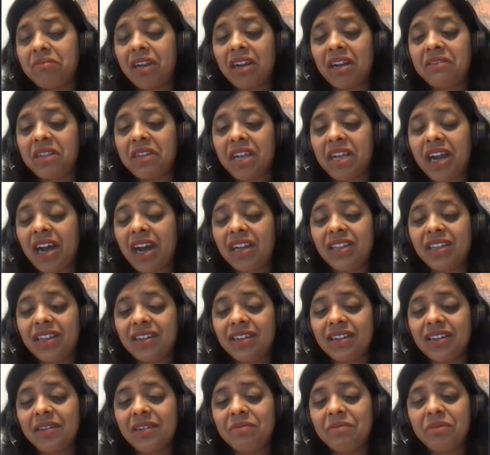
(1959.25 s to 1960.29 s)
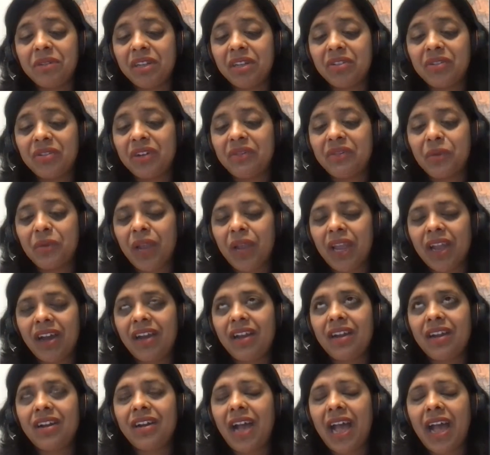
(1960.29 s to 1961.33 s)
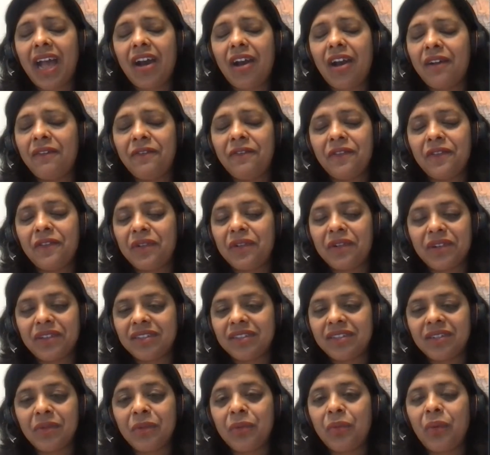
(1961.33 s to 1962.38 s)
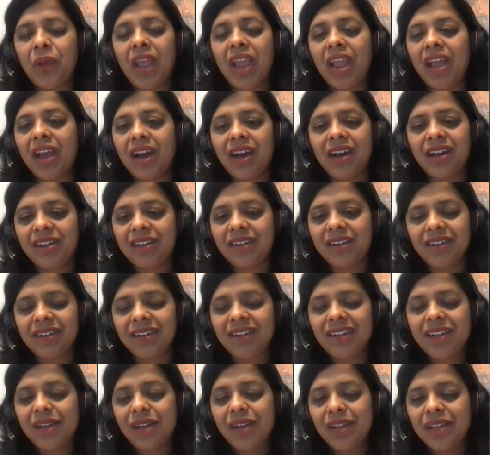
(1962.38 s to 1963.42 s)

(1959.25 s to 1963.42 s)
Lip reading: Are there companies who have way higher? Of course, they're way higher.